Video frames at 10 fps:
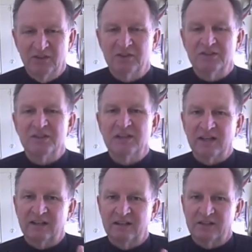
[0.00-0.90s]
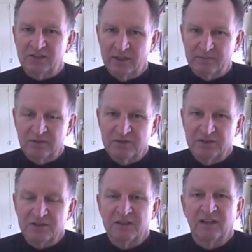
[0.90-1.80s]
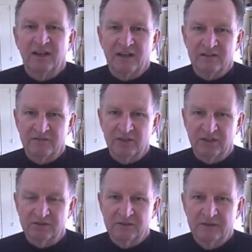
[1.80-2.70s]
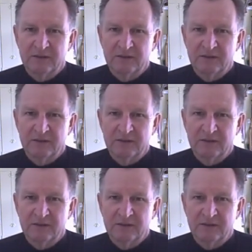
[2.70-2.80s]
You can see that in the chapters just ahead of this.